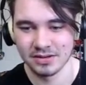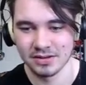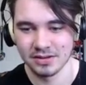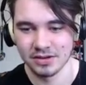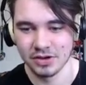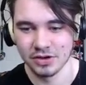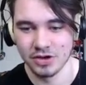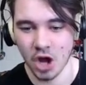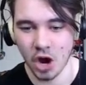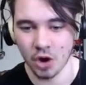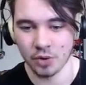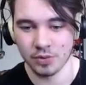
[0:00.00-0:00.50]

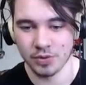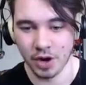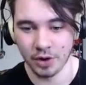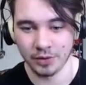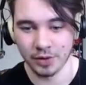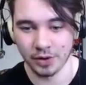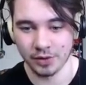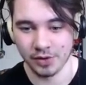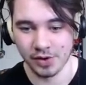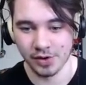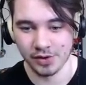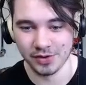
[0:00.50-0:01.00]
No, no,
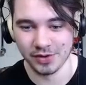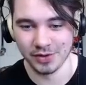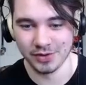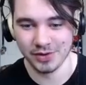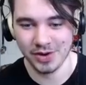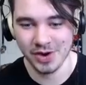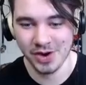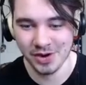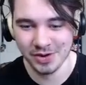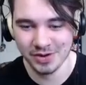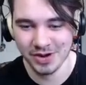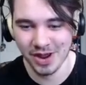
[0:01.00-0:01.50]
no, no, no,
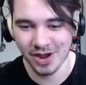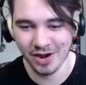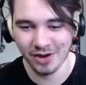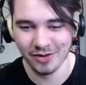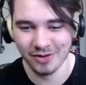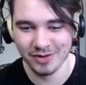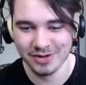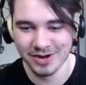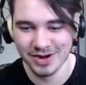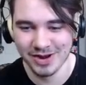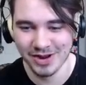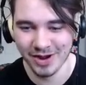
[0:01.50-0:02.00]
no, no,
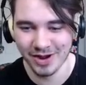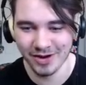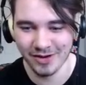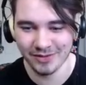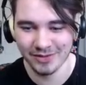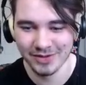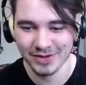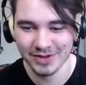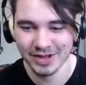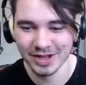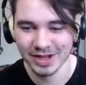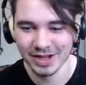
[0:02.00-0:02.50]
no.
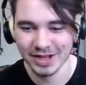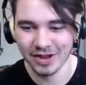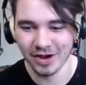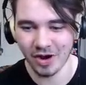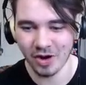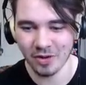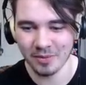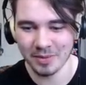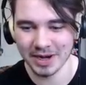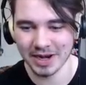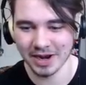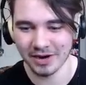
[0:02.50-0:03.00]
Oh
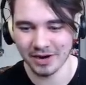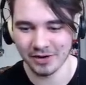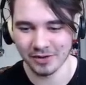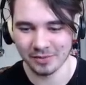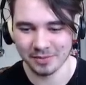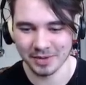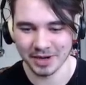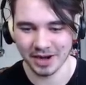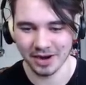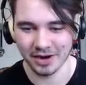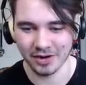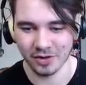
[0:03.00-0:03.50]
my god, oh
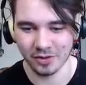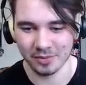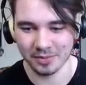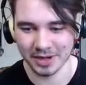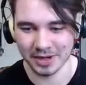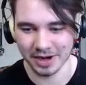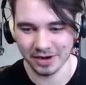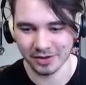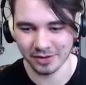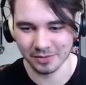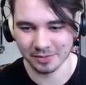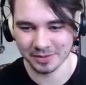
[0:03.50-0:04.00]
my god, oh my
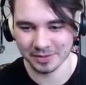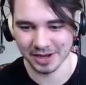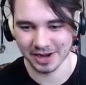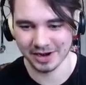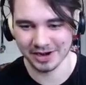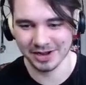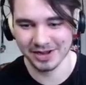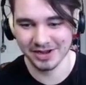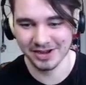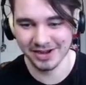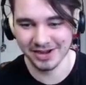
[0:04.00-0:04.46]
god, oh my god.